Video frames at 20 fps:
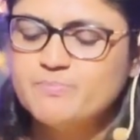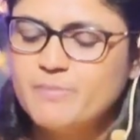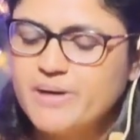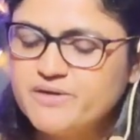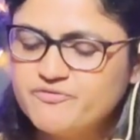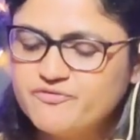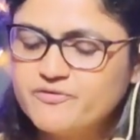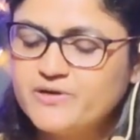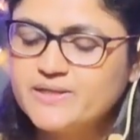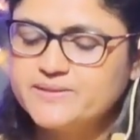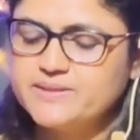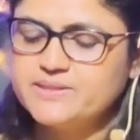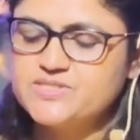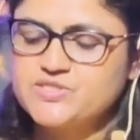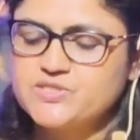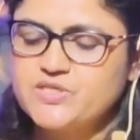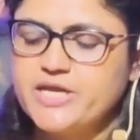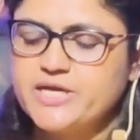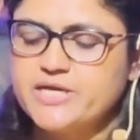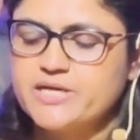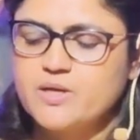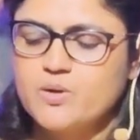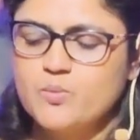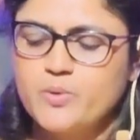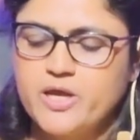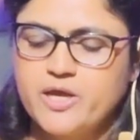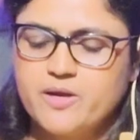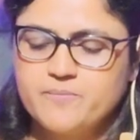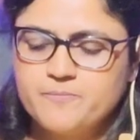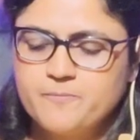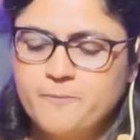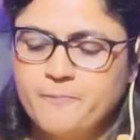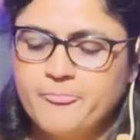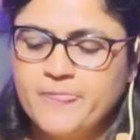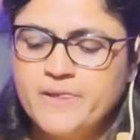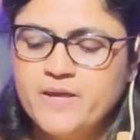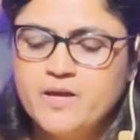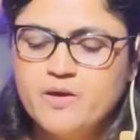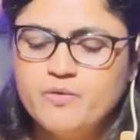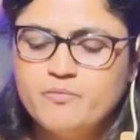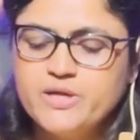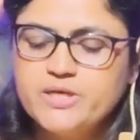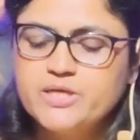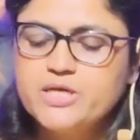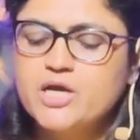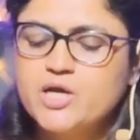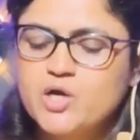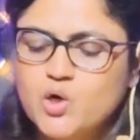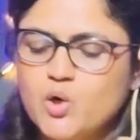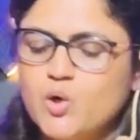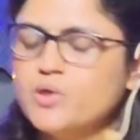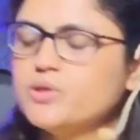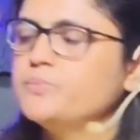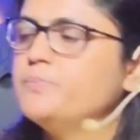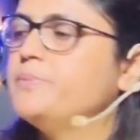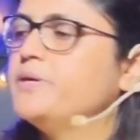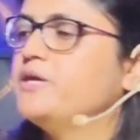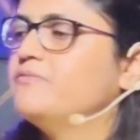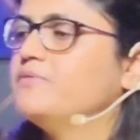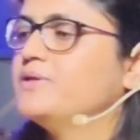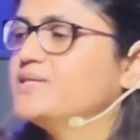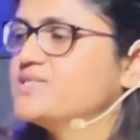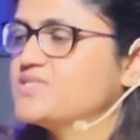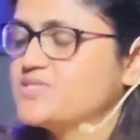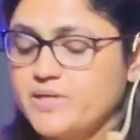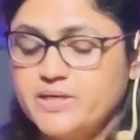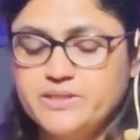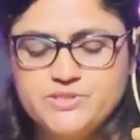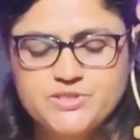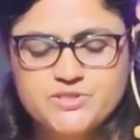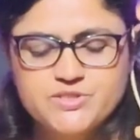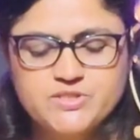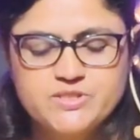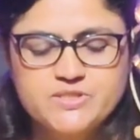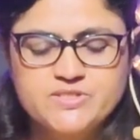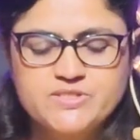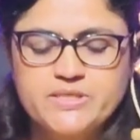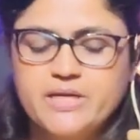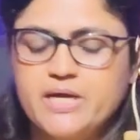My filth is taken away when he clothed me with his righteousness.